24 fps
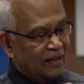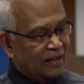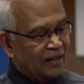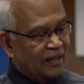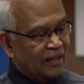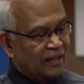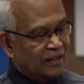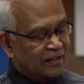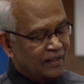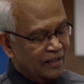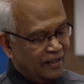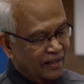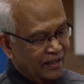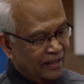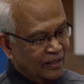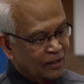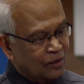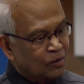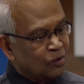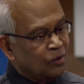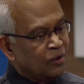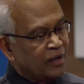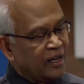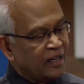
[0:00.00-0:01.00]
It
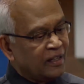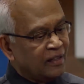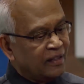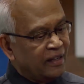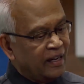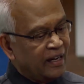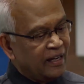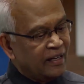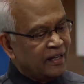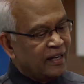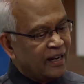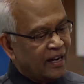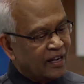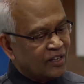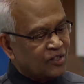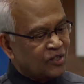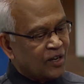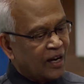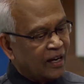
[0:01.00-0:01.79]
included India,